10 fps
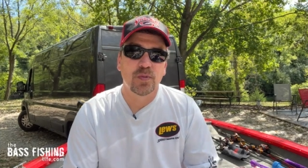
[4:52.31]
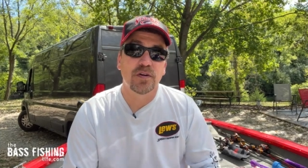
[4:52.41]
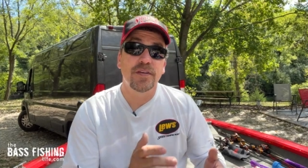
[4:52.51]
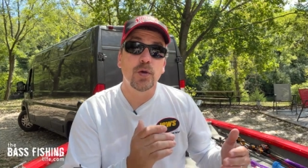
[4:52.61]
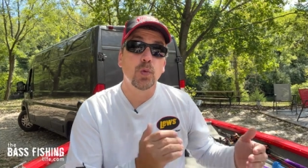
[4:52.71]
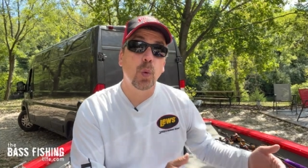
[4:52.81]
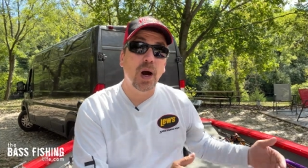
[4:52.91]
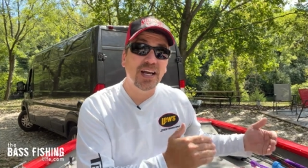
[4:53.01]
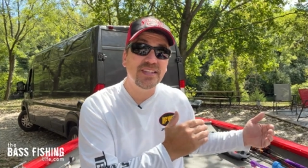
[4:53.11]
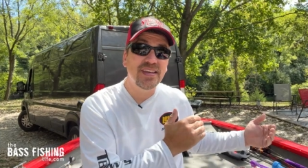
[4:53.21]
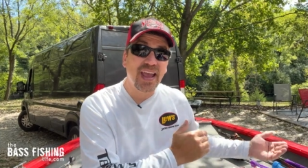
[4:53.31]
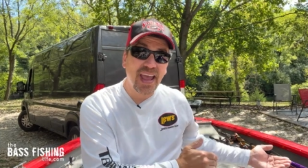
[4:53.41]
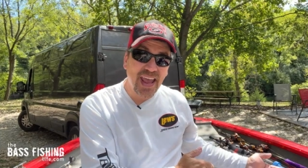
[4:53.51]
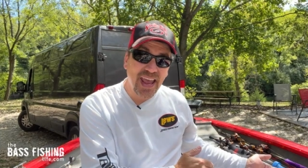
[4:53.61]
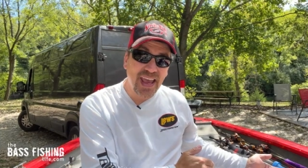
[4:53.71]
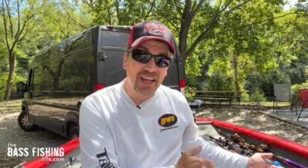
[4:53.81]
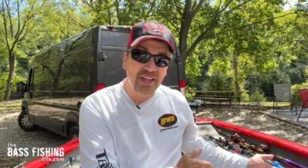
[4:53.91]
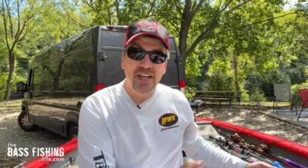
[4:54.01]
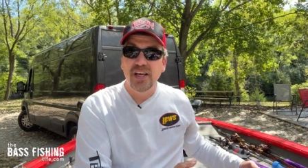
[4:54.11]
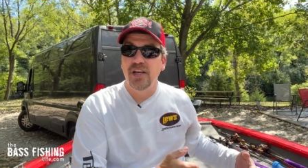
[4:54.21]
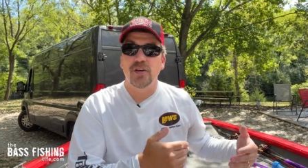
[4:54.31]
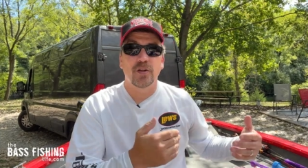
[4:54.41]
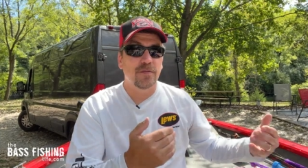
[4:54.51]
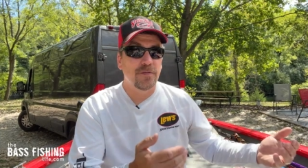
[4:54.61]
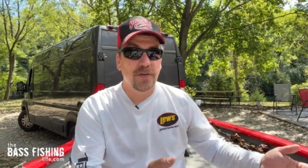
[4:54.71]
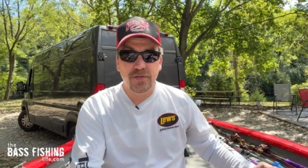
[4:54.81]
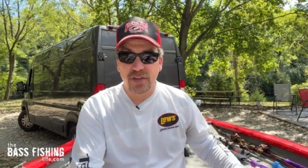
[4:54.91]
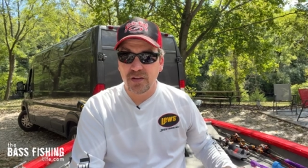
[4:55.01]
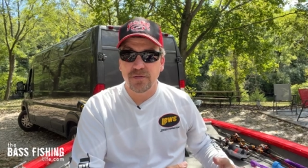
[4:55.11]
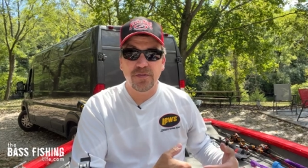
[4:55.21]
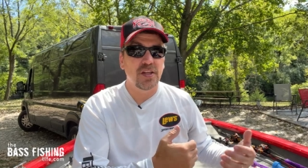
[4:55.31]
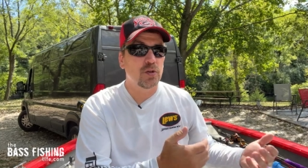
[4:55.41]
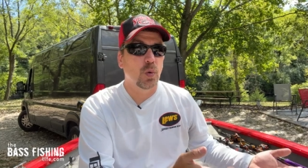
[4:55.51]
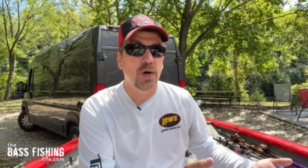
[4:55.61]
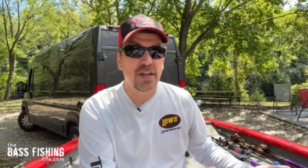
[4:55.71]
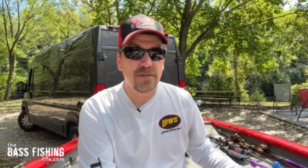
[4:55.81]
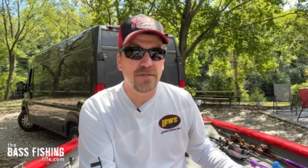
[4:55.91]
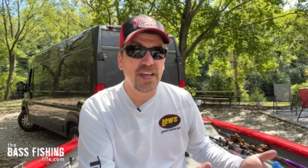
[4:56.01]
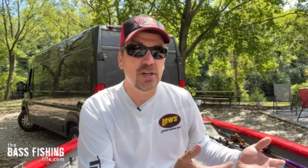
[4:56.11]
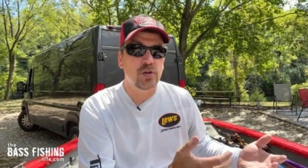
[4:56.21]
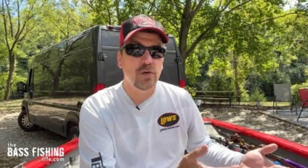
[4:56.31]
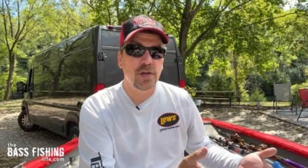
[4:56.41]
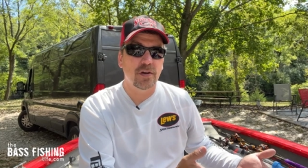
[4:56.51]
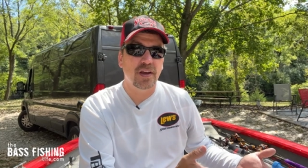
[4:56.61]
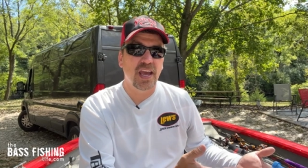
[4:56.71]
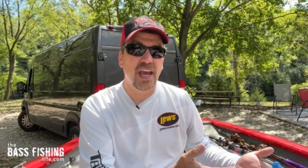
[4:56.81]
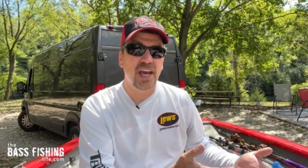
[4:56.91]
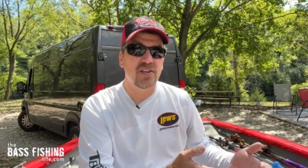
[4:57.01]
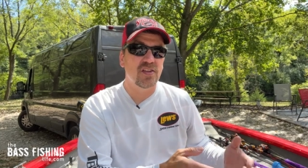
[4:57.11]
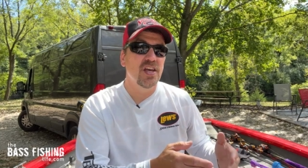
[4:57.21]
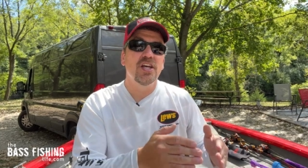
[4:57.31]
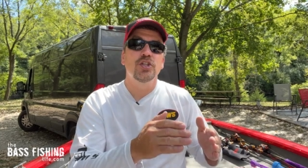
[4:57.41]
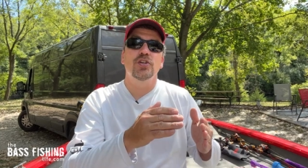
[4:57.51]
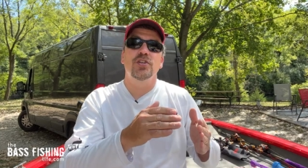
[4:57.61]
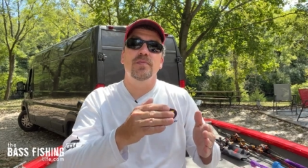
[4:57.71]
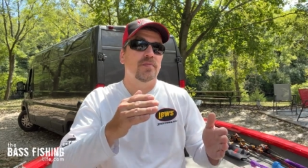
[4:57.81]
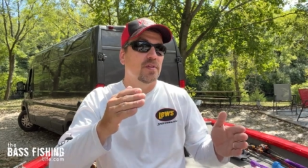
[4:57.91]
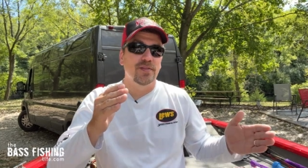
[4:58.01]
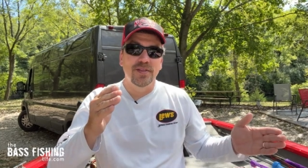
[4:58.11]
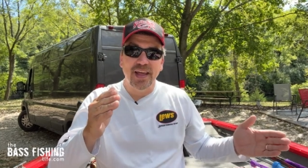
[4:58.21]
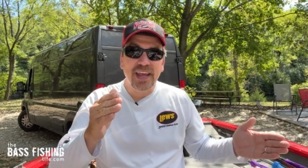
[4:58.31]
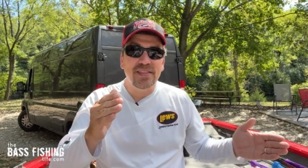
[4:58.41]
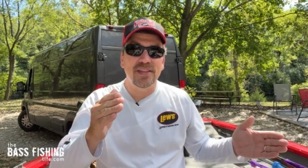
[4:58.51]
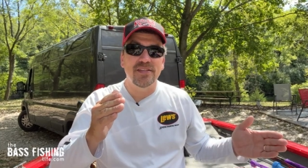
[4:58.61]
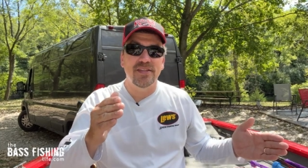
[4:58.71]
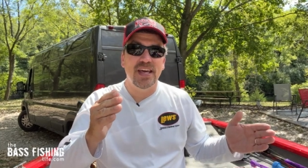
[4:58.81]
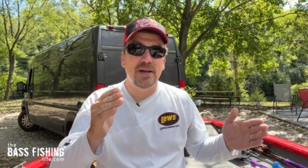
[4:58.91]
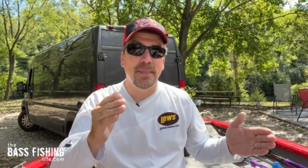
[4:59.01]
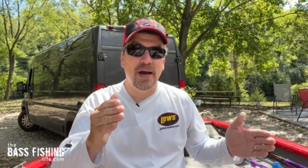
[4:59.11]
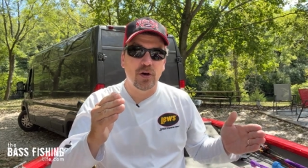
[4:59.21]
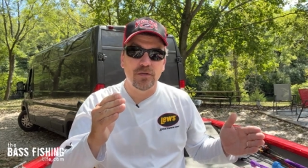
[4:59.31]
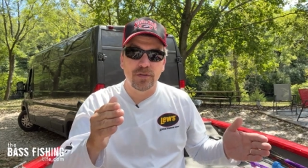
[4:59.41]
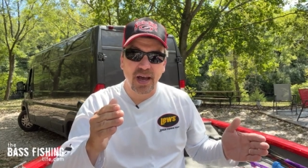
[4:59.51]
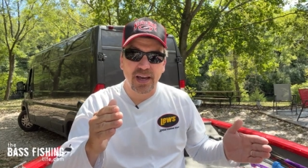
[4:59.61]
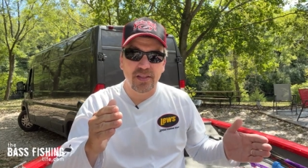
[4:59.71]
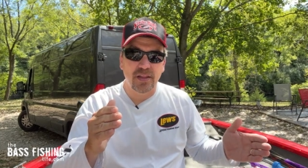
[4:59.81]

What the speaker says: But if you want to add another 15 feet, 20 feet to your cast, just lengthen that amount of line